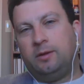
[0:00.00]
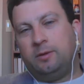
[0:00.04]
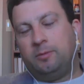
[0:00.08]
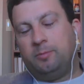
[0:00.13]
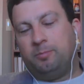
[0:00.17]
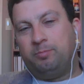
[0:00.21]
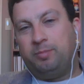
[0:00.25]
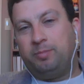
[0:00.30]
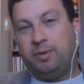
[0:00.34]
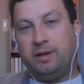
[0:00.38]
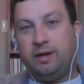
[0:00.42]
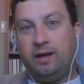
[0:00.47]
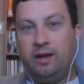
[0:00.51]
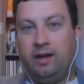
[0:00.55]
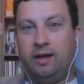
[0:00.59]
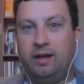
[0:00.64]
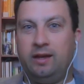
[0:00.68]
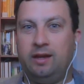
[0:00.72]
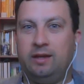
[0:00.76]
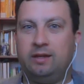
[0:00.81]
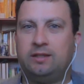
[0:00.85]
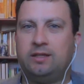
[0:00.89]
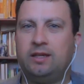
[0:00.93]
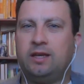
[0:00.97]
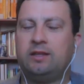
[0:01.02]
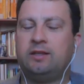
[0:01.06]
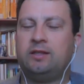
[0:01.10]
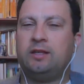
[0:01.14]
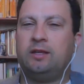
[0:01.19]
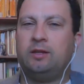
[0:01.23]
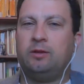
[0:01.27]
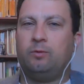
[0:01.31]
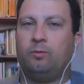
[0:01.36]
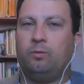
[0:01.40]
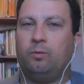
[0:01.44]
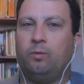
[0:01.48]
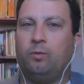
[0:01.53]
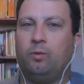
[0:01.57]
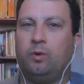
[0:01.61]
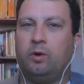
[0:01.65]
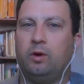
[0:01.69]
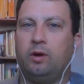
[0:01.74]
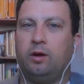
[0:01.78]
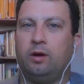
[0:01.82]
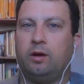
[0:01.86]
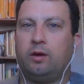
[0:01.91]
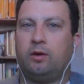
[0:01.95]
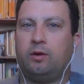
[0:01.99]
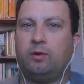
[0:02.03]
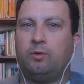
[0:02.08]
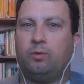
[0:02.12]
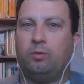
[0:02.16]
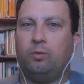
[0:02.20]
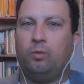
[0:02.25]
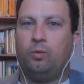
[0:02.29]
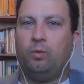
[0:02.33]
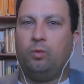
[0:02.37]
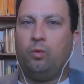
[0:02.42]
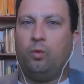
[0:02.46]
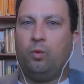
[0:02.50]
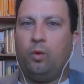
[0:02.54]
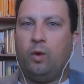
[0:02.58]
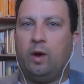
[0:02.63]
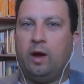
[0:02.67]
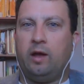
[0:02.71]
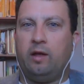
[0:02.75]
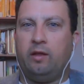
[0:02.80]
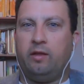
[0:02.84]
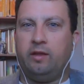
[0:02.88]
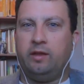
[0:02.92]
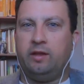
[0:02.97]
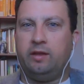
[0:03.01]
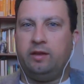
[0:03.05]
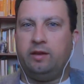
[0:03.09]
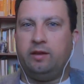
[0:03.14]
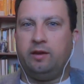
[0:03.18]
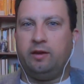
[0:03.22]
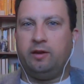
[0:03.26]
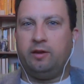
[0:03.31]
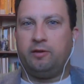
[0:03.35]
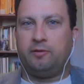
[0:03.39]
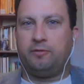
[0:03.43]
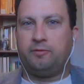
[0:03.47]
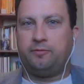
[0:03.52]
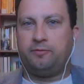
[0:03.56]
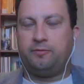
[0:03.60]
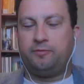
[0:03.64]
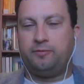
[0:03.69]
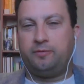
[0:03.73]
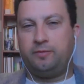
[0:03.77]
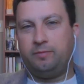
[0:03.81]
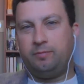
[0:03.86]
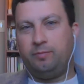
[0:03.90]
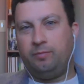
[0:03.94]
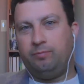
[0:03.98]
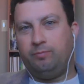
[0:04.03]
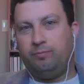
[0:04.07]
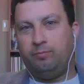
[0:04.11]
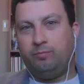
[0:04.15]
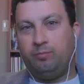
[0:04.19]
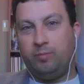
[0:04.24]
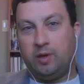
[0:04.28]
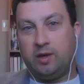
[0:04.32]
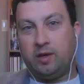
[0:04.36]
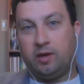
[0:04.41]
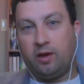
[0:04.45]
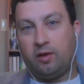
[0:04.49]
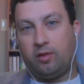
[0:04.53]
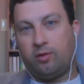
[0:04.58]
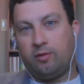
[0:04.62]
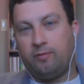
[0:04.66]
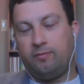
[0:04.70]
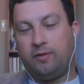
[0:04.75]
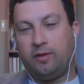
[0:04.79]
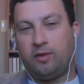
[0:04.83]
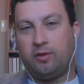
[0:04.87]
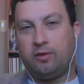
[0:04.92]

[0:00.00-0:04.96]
but it doesn't work well enough because of this